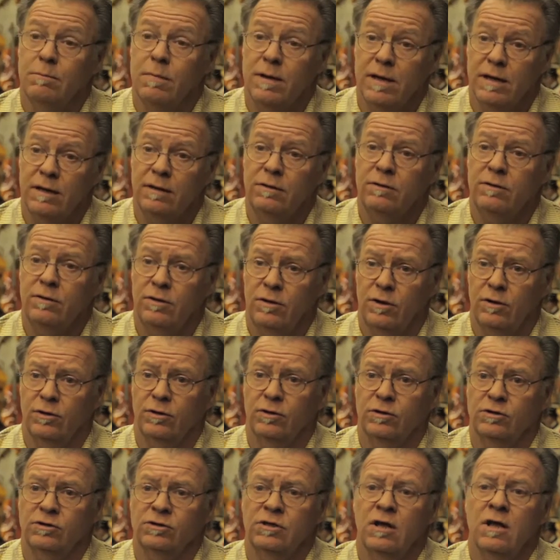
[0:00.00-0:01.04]
main
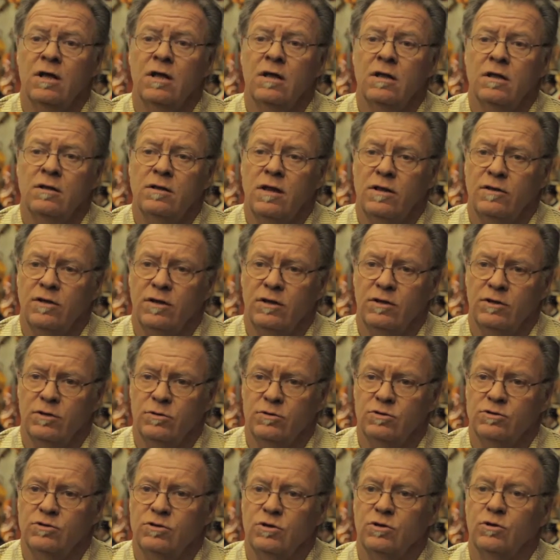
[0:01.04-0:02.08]
theaters that they
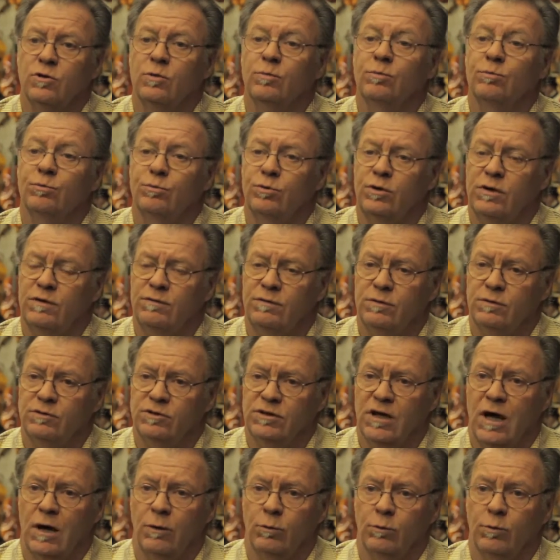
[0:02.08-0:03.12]
used to do previews
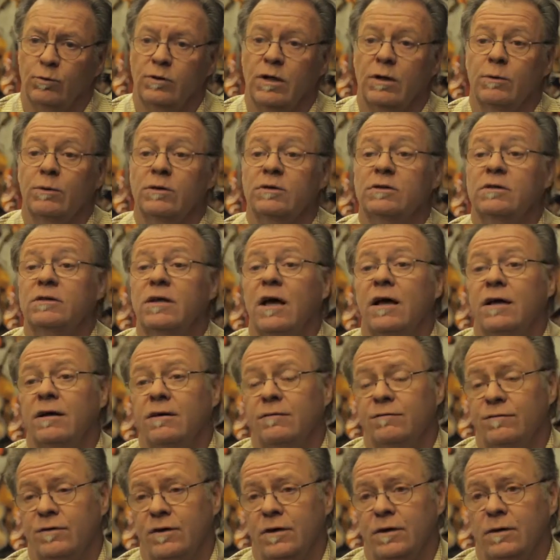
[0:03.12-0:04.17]
at, where they would take a
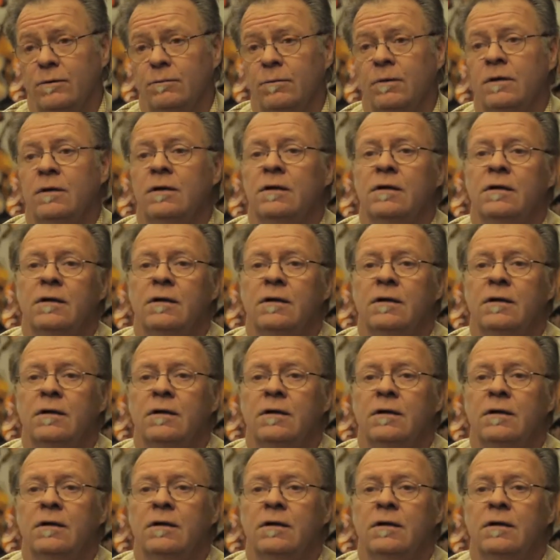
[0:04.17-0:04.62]
film